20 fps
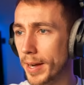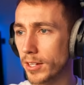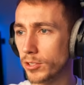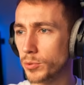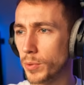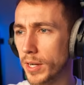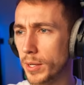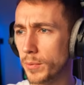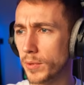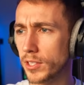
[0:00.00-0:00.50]

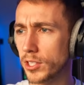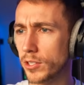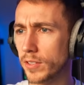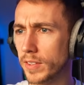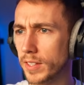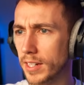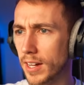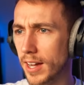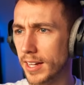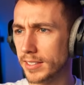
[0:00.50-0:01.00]
21. You and the
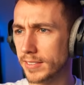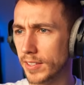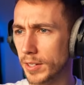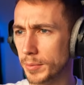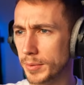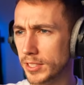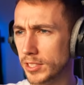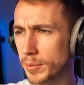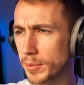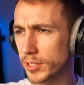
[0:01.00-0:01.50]
guys have helped me
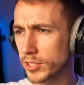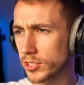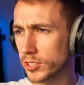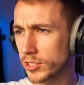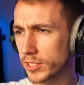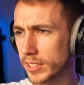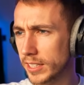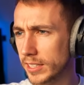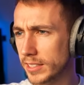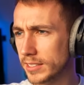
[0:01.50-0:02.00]
so much through the
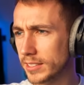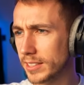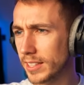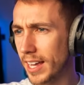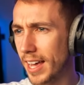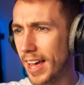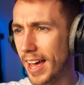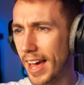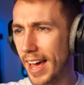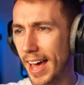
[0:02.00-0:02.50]
years.
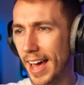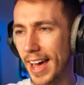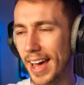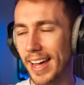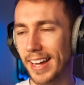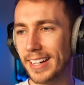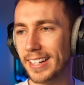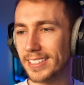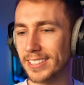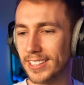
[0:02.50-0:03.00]

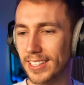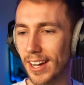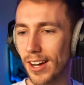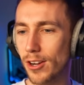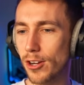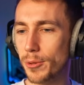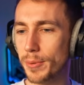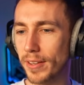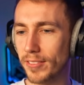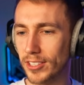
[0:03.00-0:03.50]
Hey, let's go.
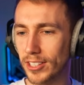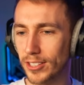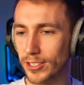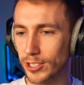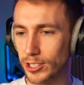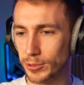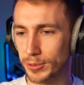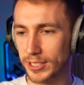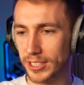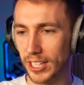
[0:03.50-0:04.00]
Hope you have a good
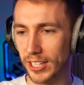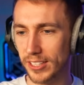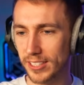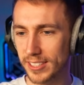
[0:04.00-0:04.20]
Christmas tea.